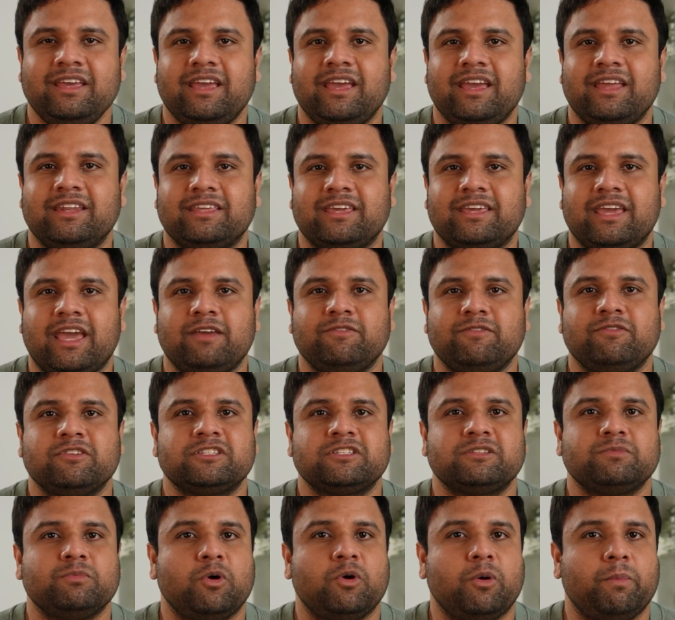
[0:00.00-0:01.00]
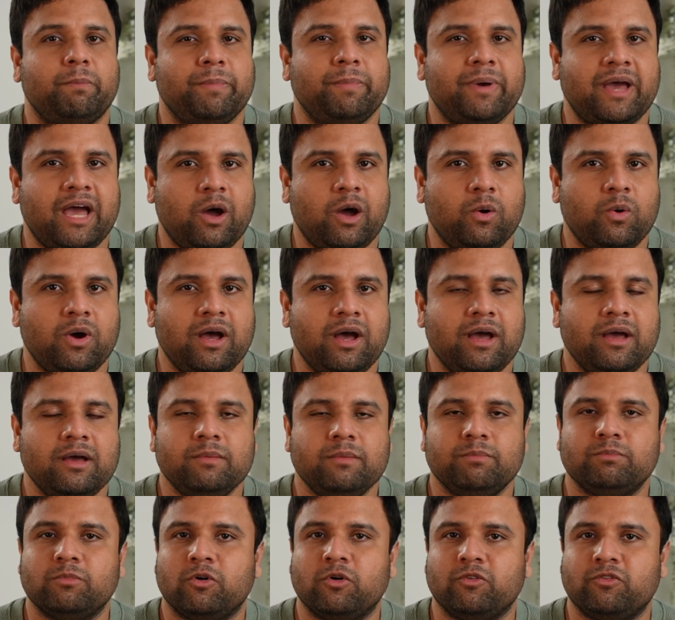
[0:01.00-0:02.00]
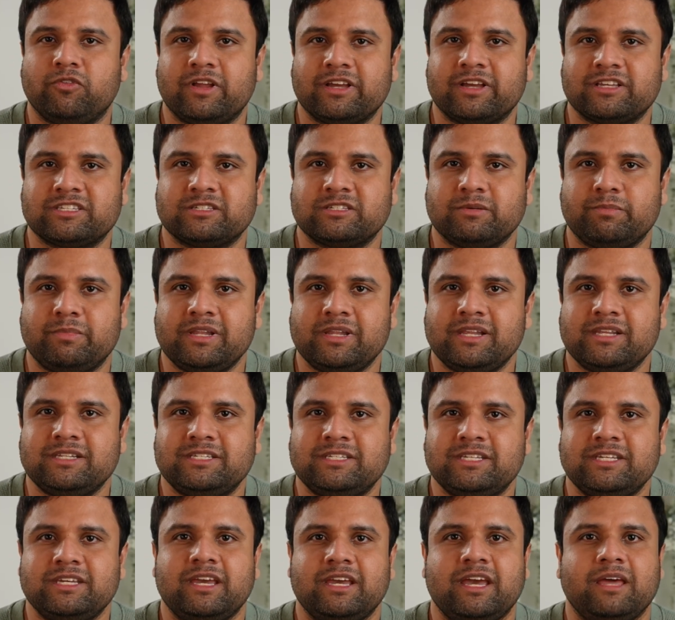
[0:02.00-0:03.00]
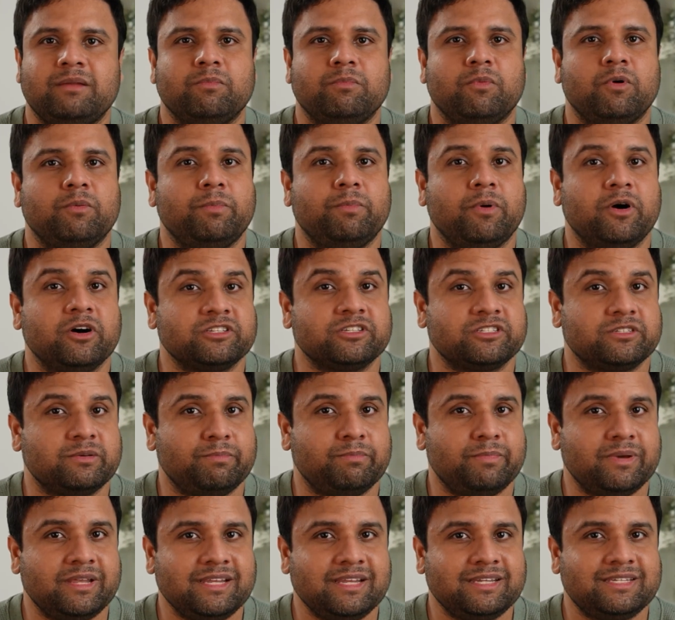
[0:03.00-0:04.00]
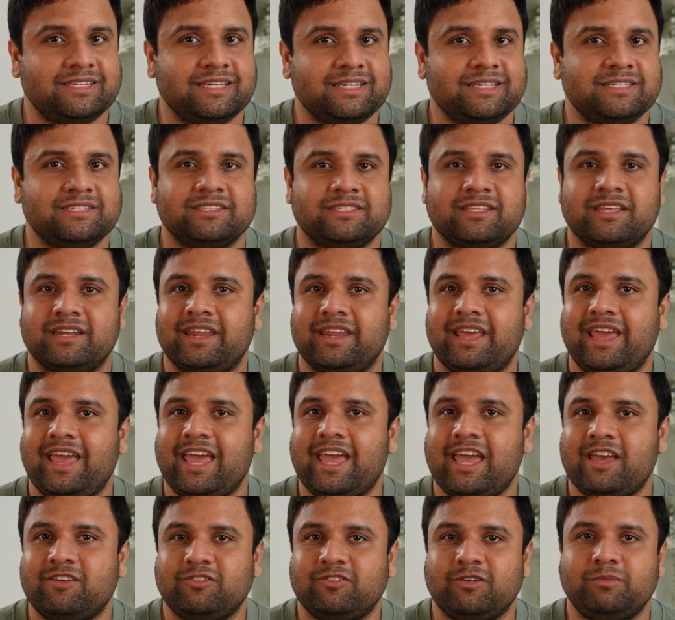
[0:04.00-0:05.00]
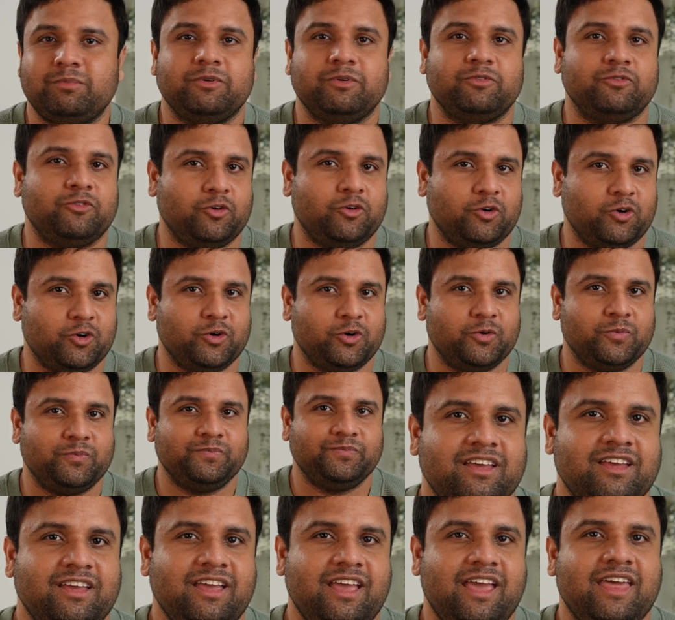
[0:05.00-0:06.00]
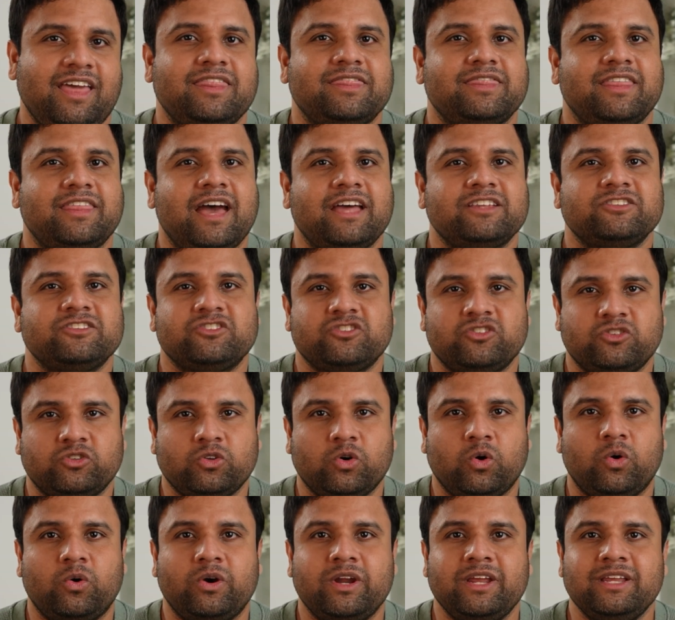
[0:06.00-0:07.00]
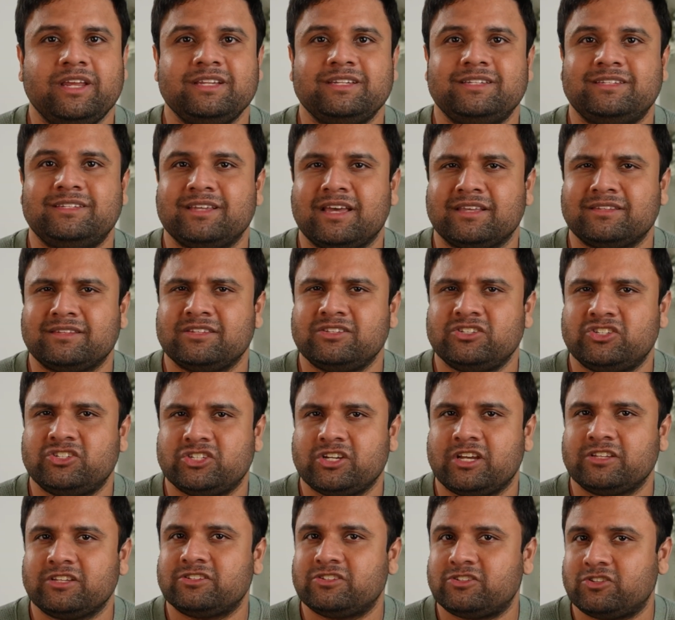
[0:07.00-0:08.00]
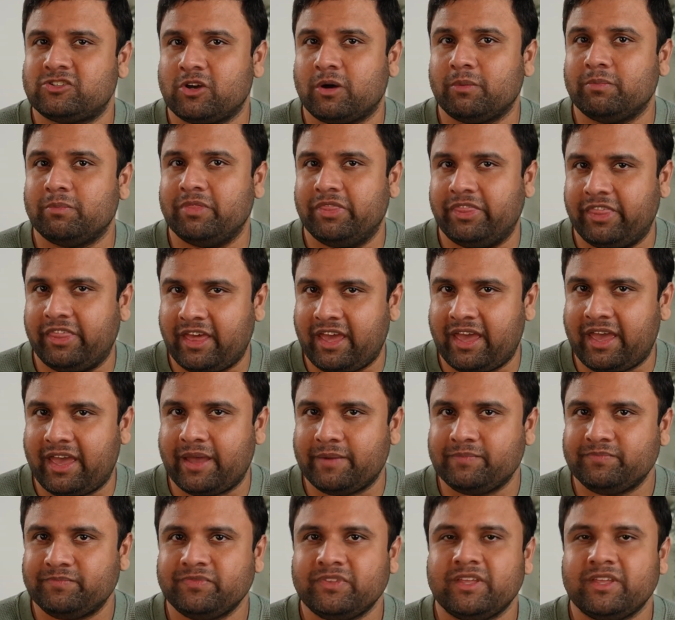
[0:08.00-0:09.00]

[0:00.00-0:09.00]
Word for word: It gave us more power, more flexibility, and more possibilities than ever before. And that story doesn't just stop there.